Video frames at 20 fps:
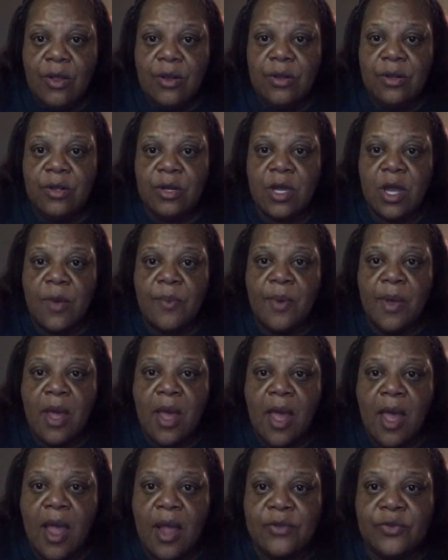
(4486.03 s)
Look up
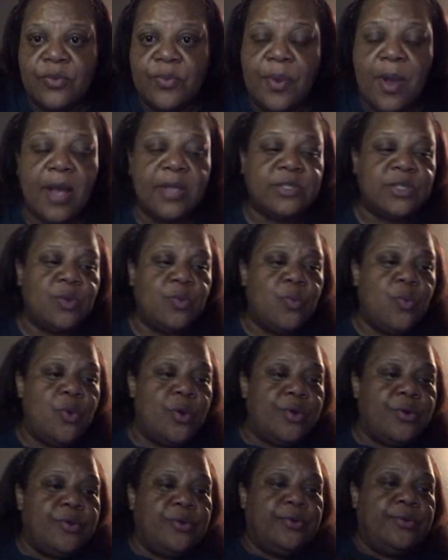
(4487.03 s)
hydropoxic
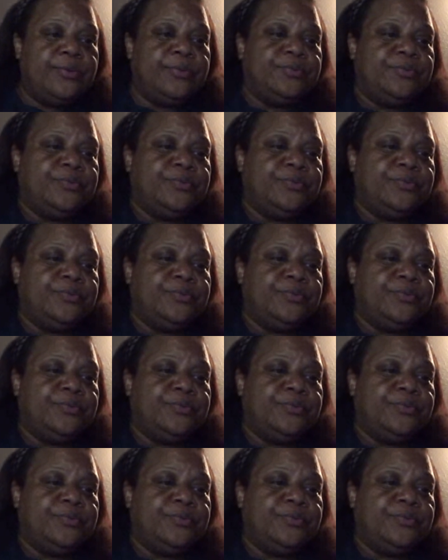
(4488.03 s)
water.